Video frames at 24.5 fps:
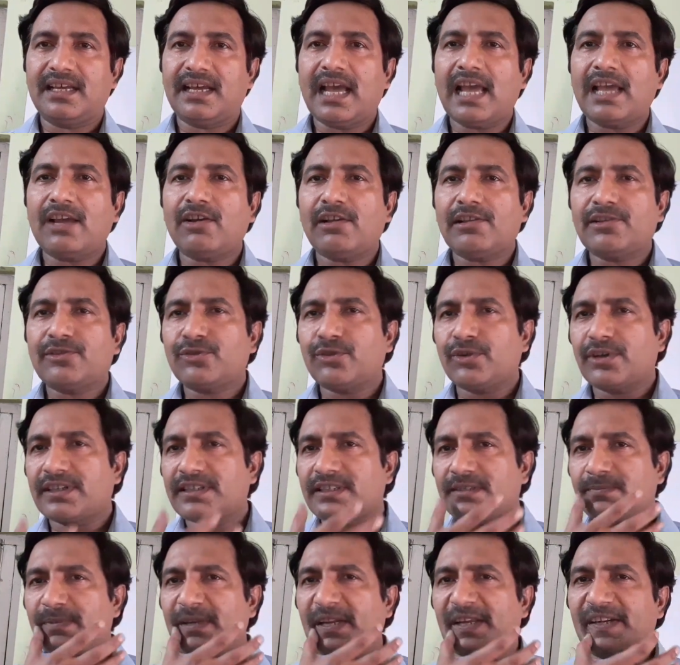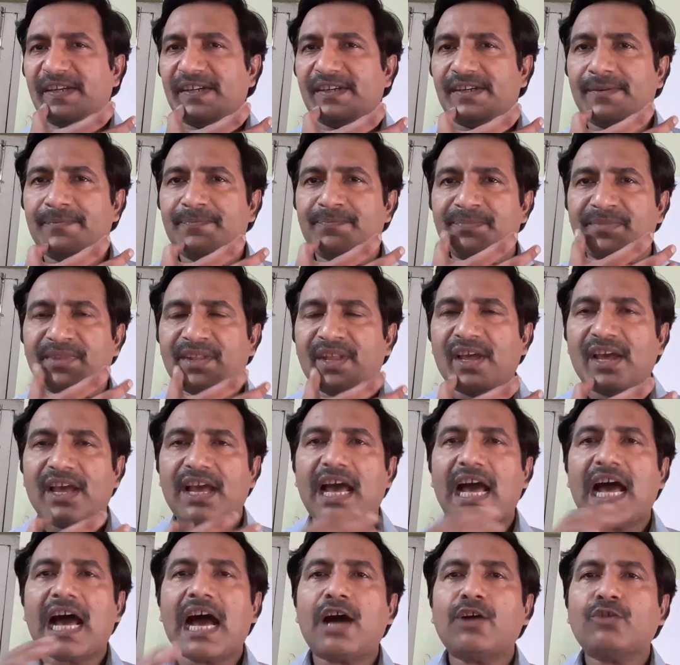I also explained
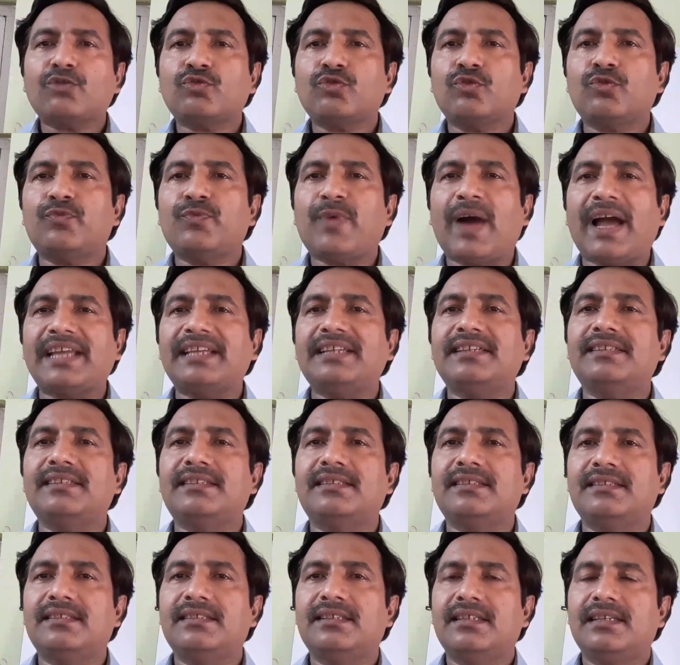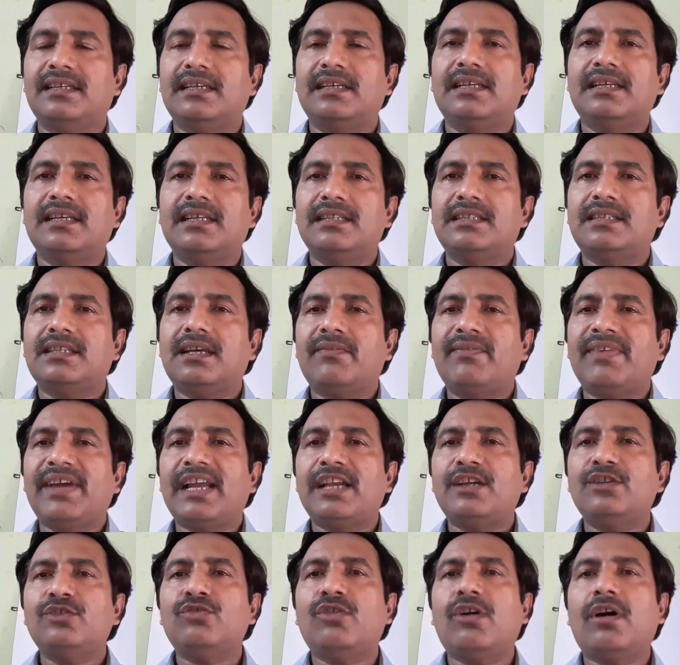how to find the
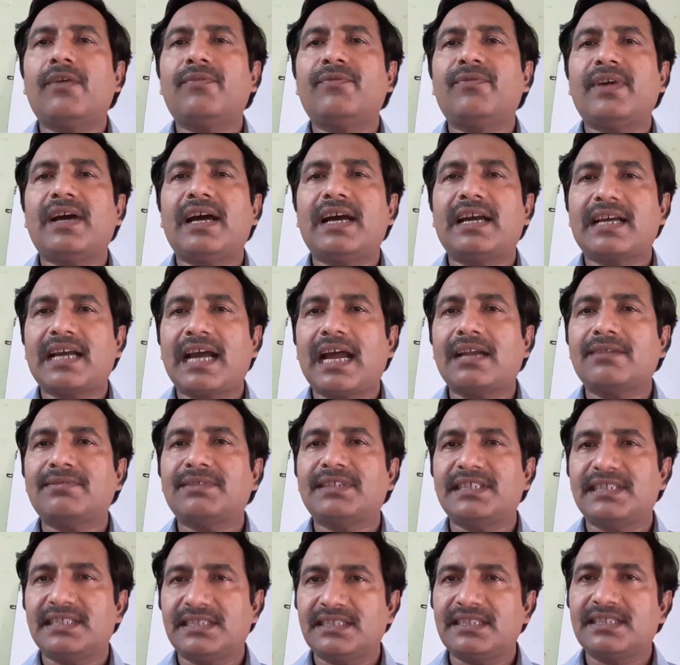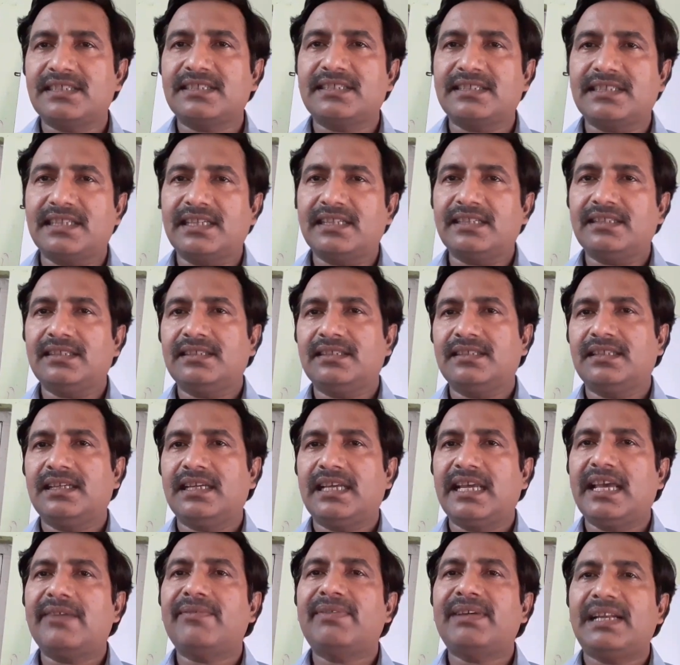value of a carbon resistor
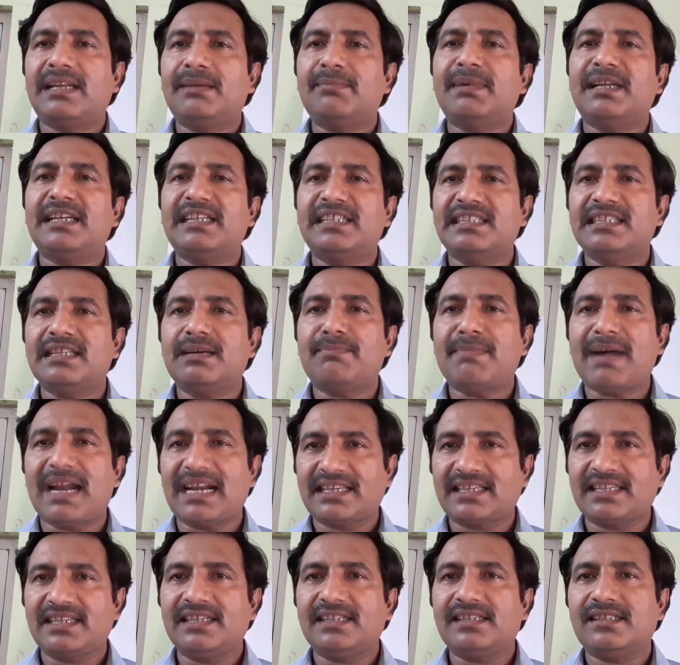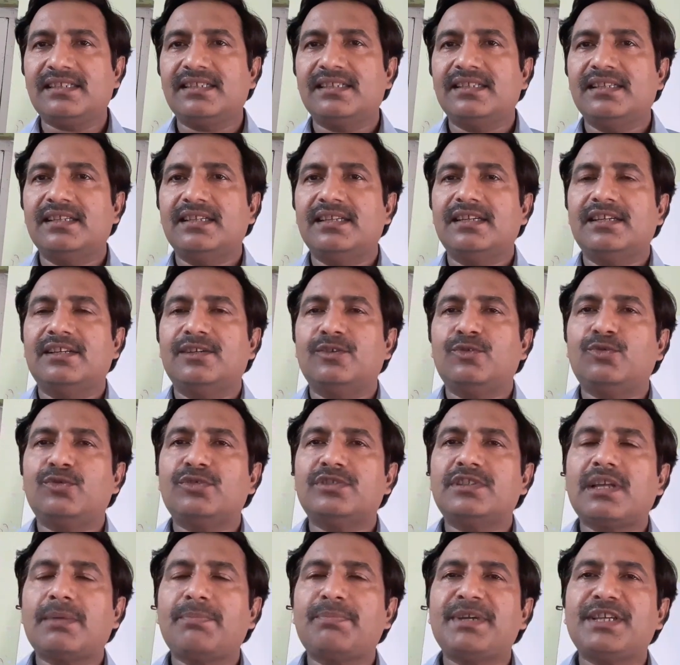available in the market
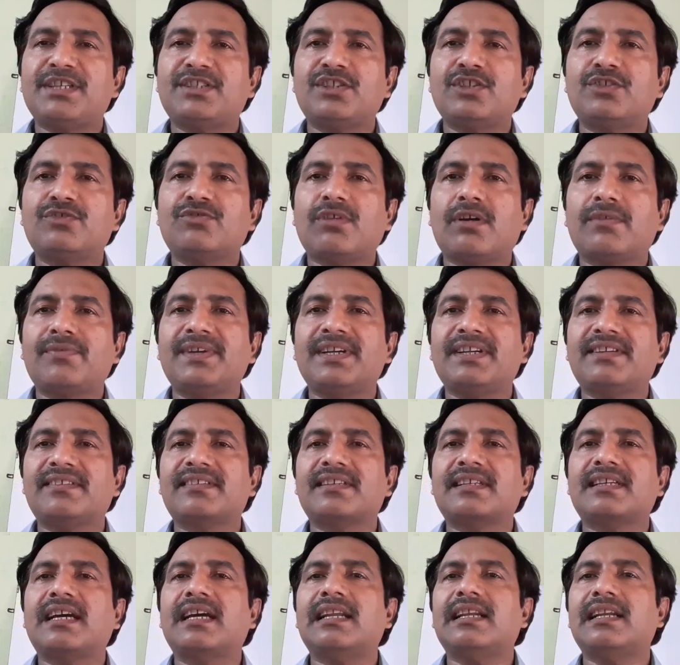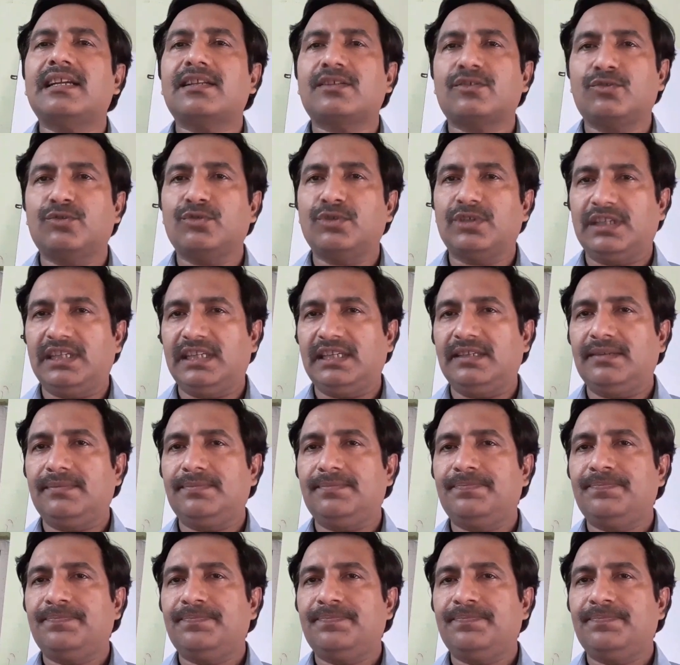on the basis of its color coding.